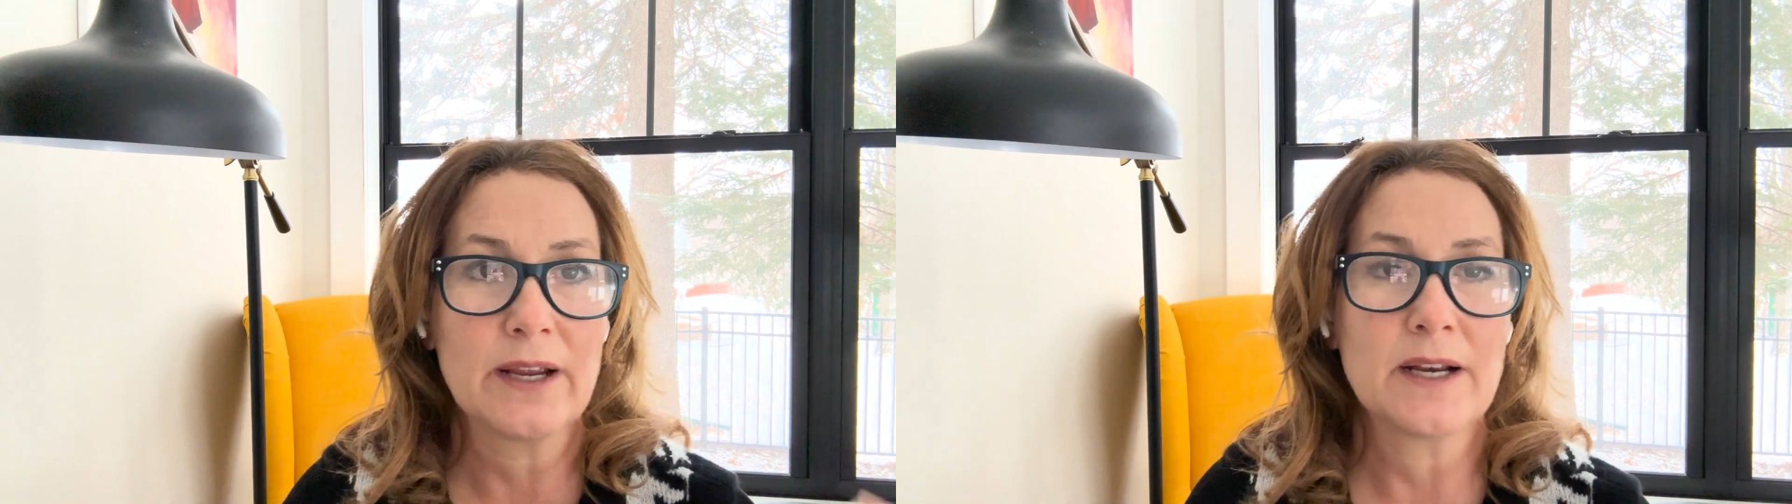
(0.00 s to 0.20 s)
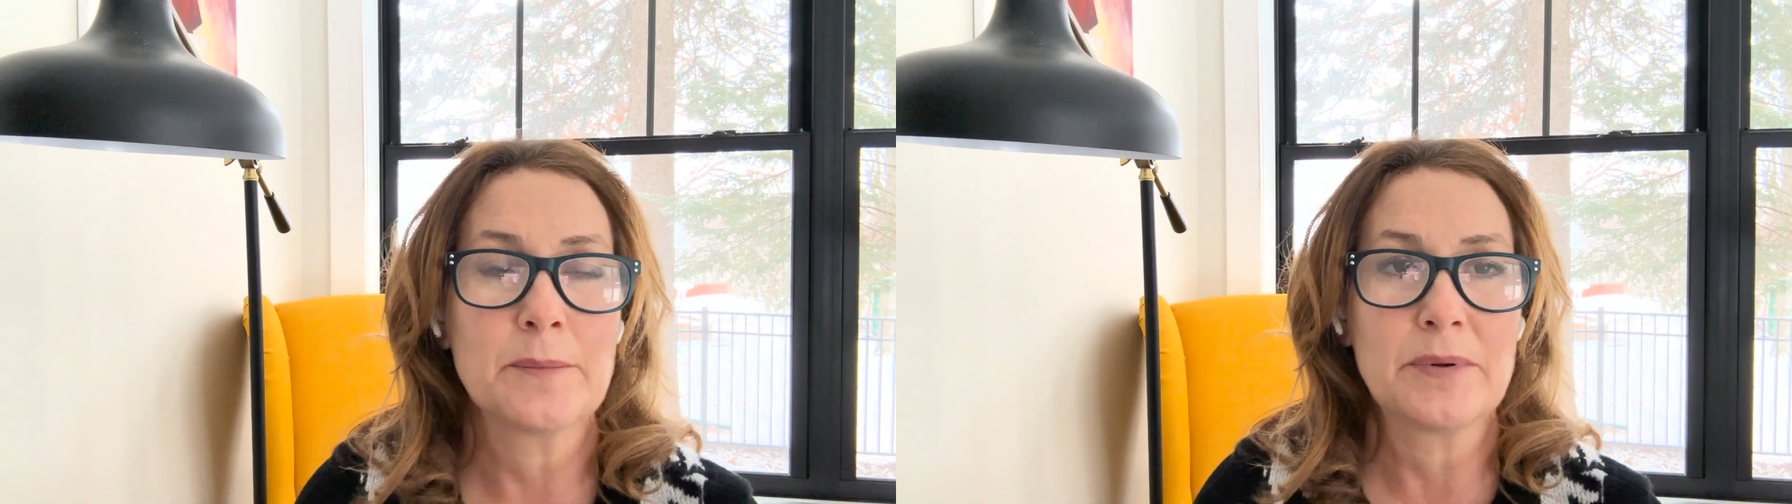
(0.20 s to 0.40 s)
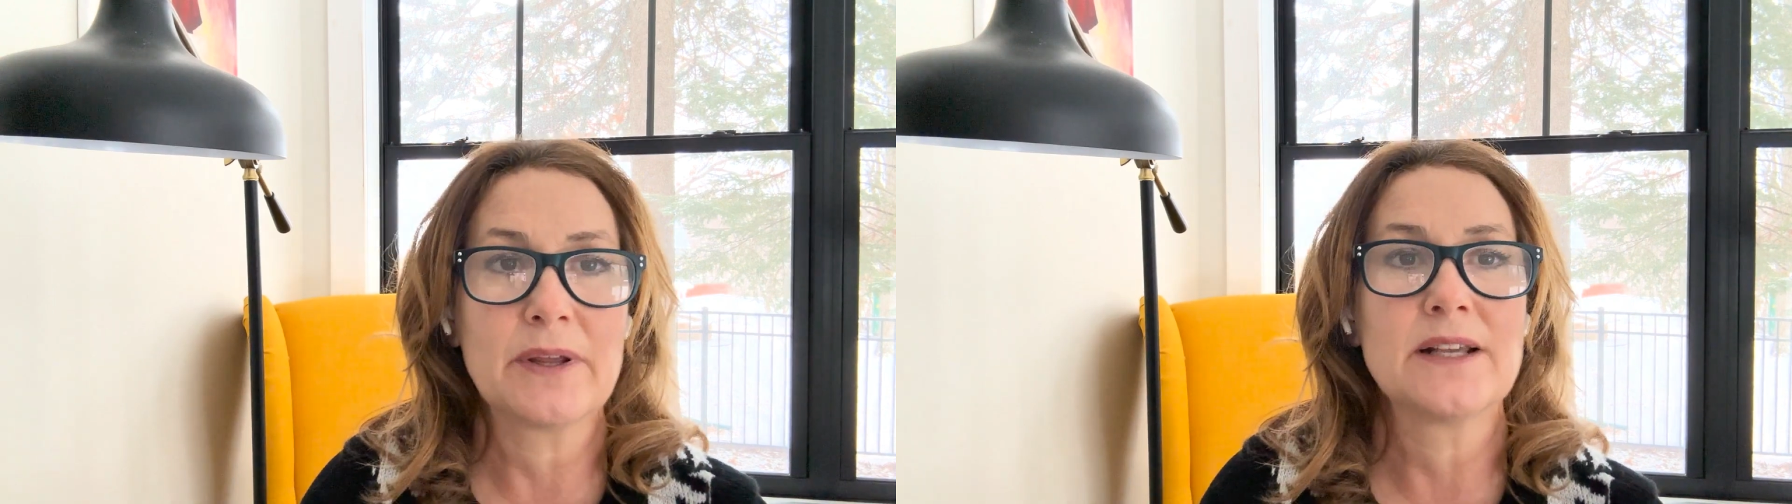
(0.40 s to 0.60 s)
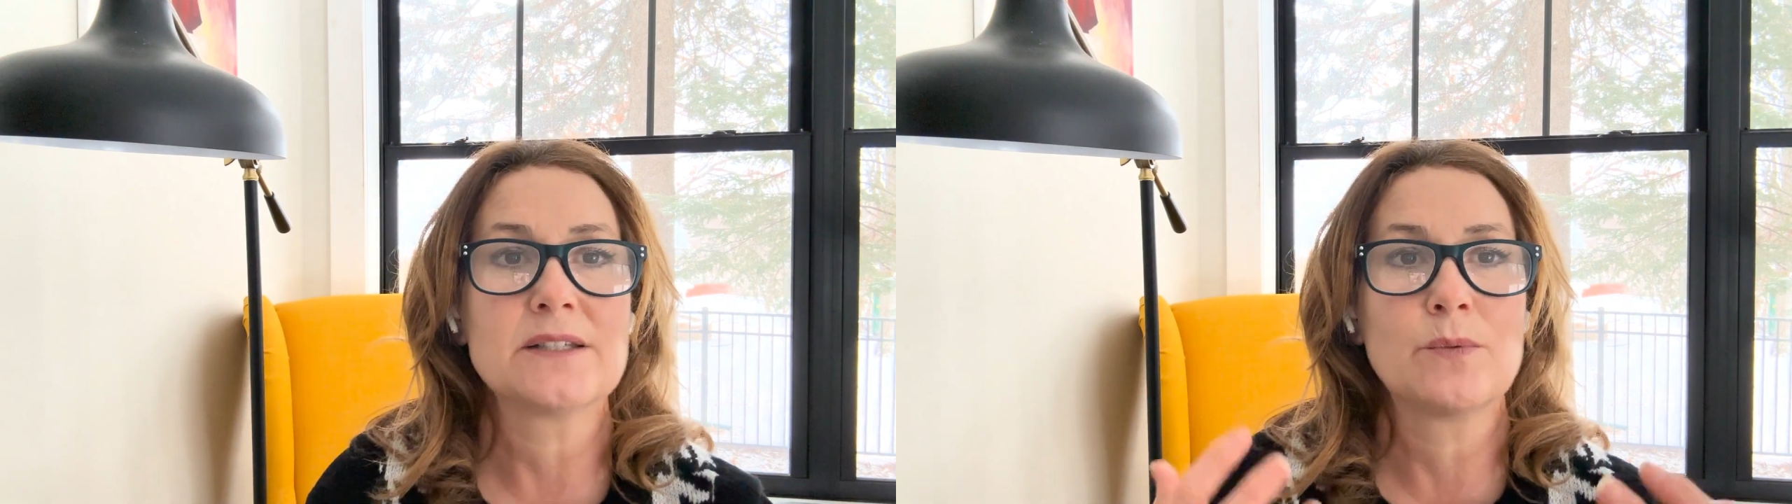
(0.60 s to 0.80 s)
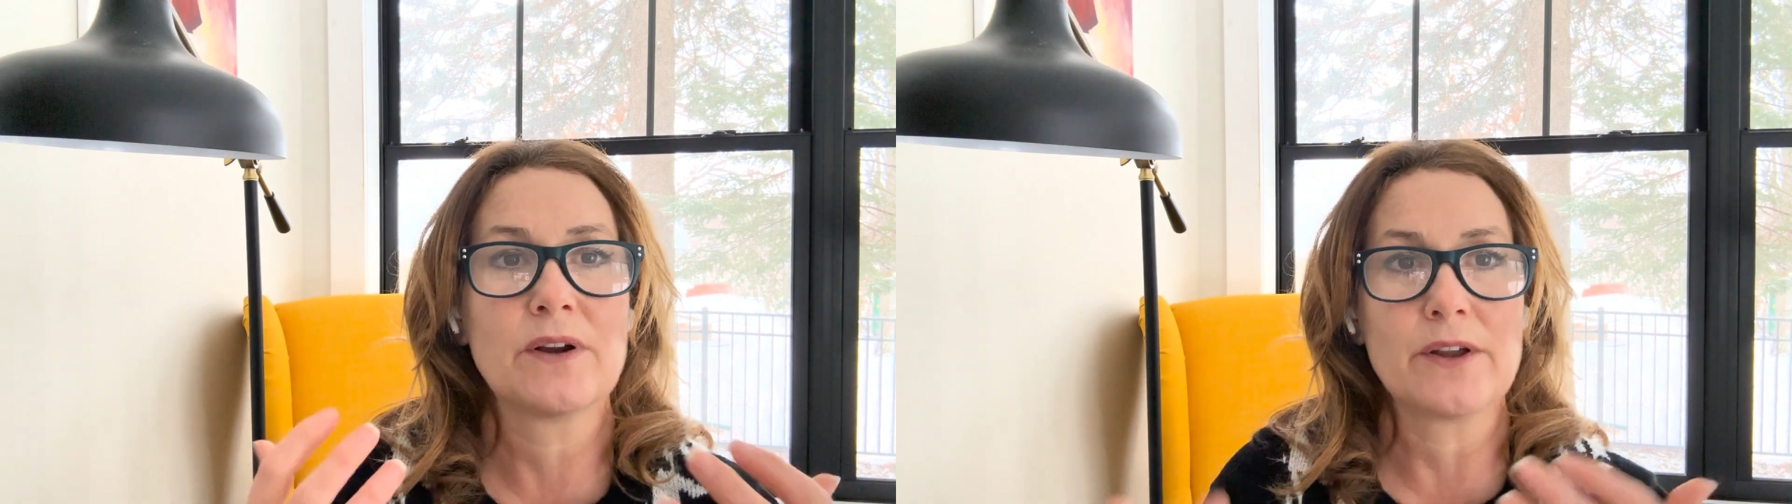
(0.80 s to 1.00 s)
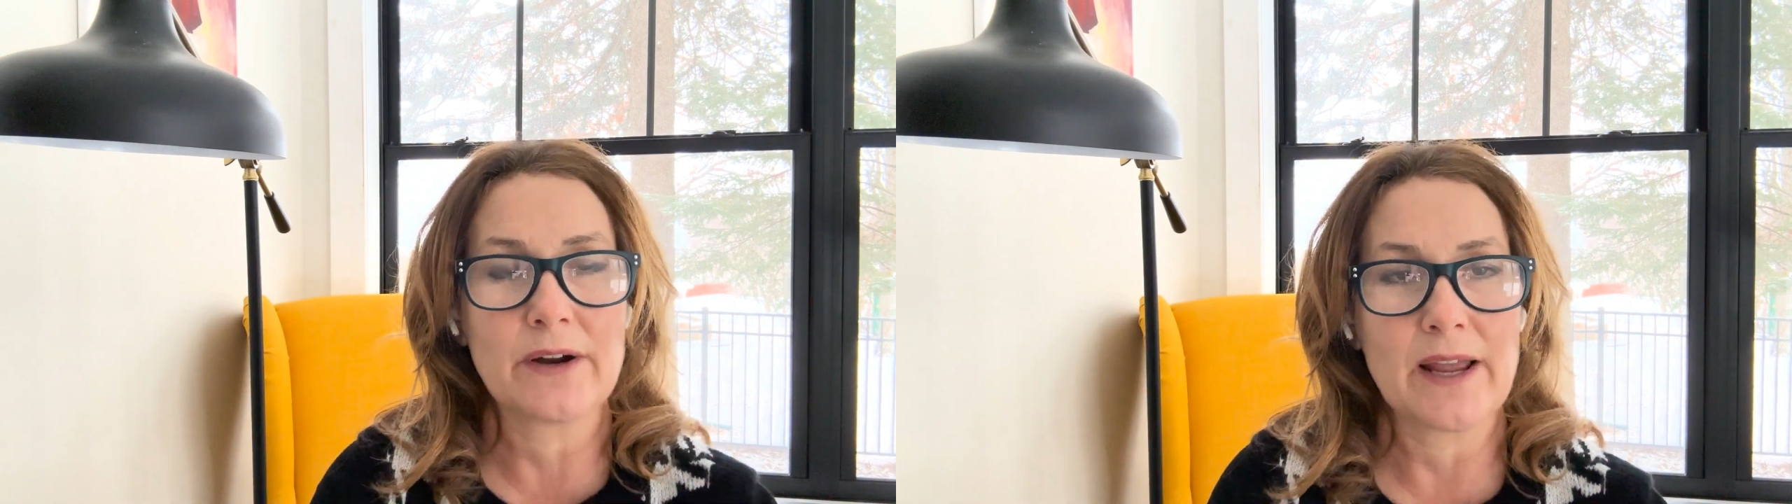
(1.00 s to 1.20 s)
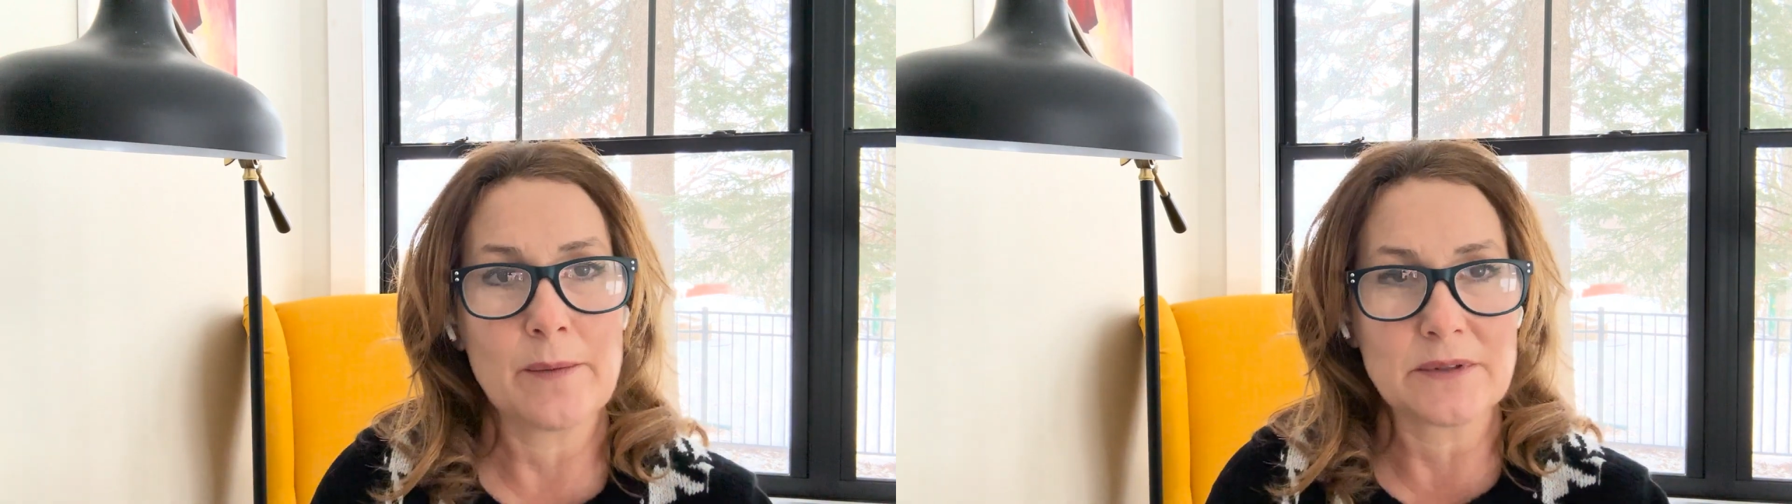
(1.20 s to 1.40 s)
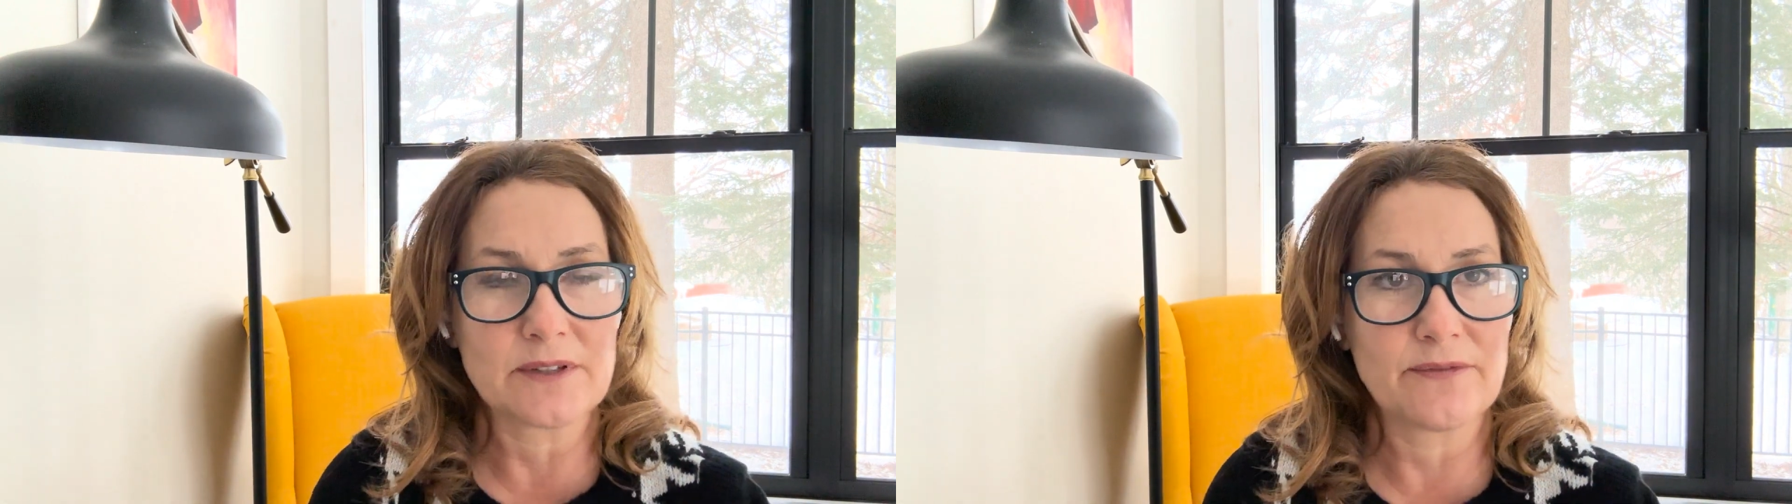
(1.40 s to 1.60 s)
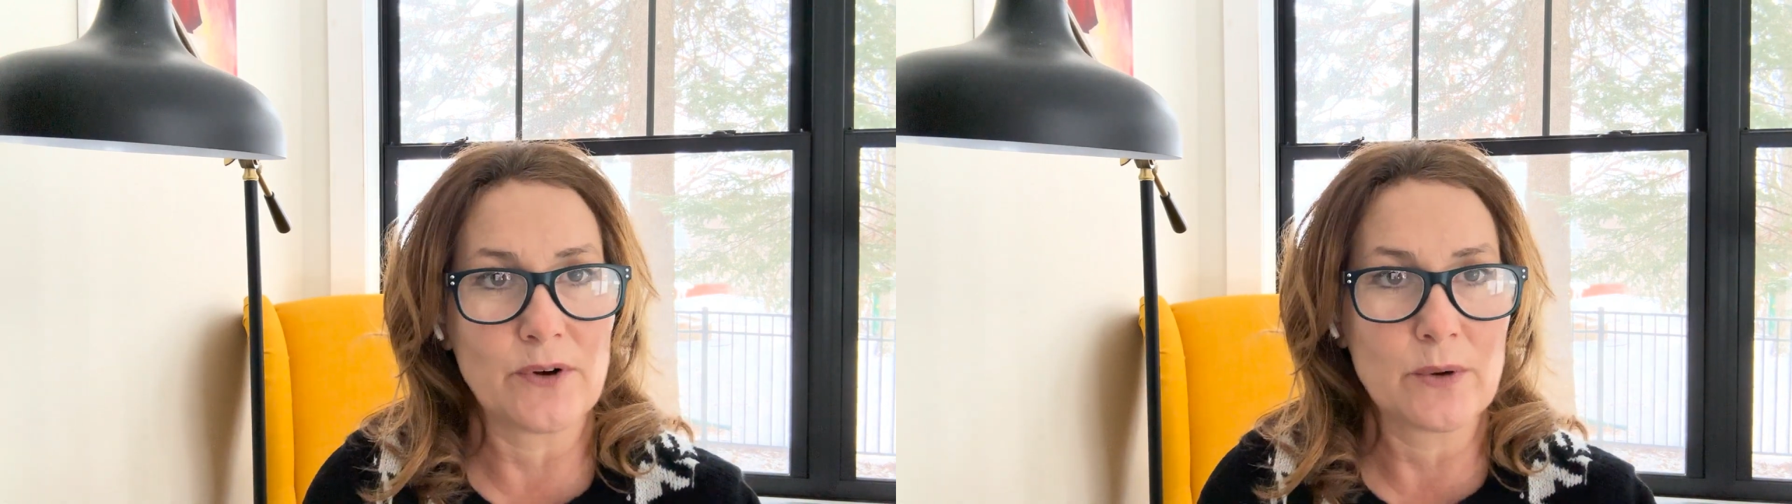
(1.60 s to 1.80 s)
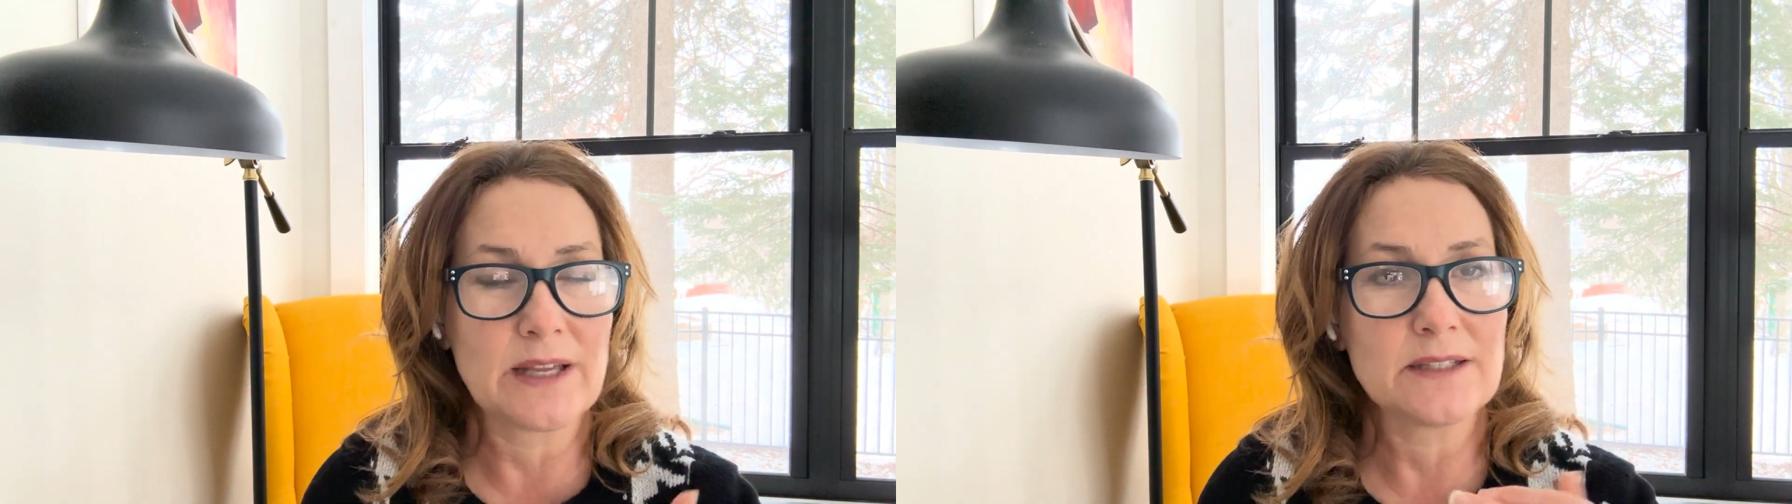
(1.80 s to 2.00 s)
in a place where they're able to
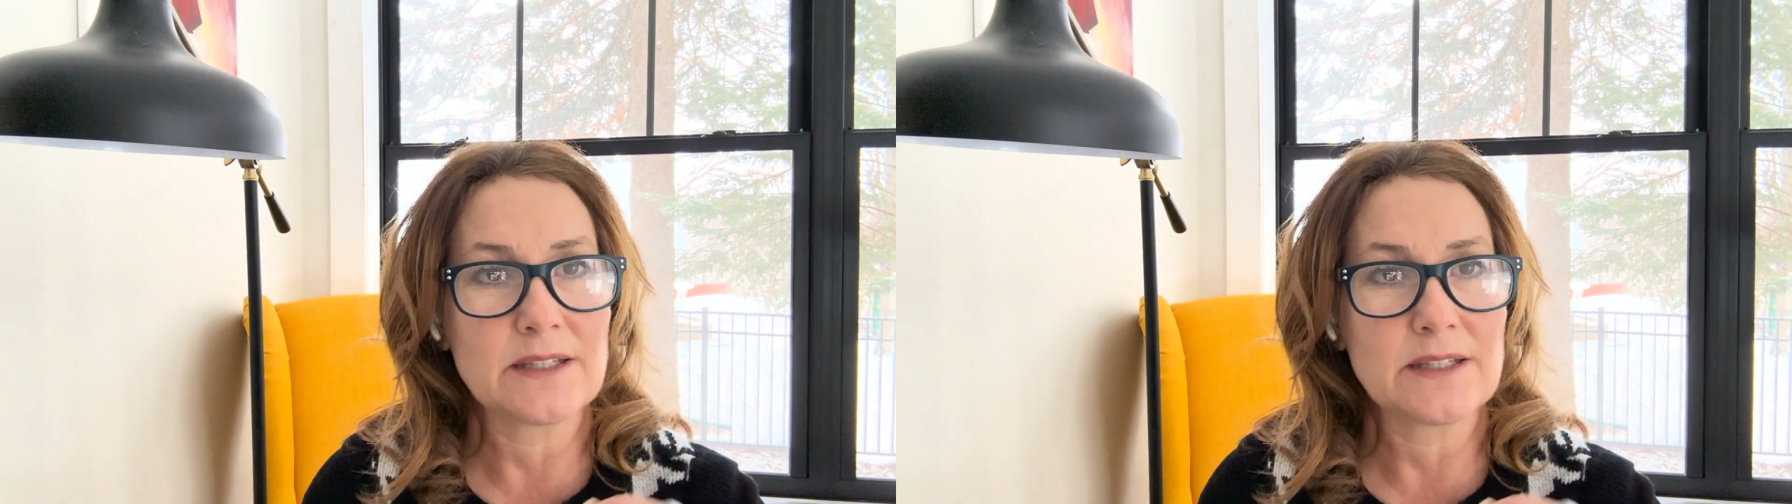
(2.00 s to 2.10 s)
focus